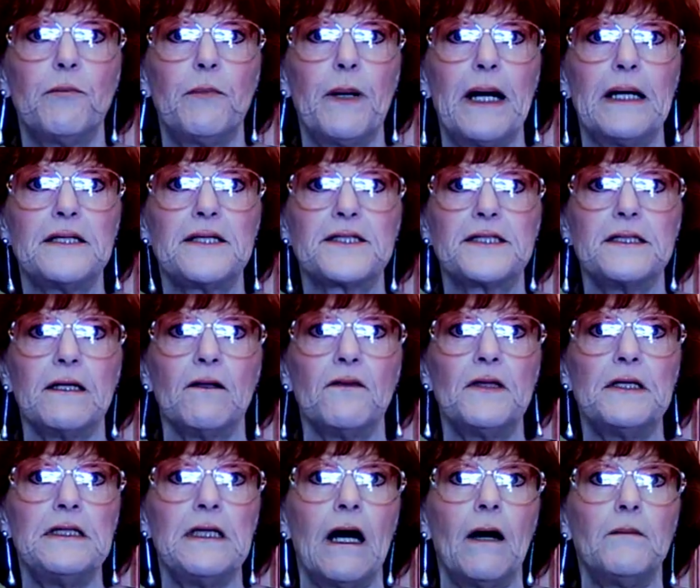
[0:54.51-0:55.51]
but still
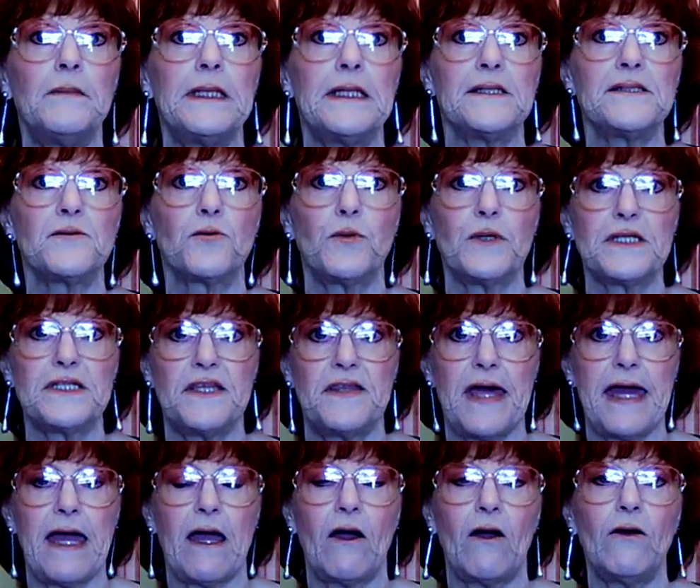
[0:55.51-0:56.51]
the numbness was
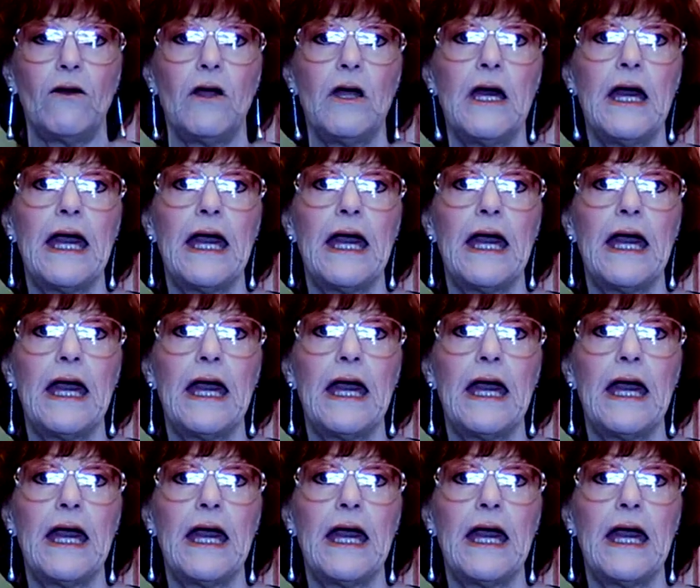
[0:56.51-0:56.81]
there.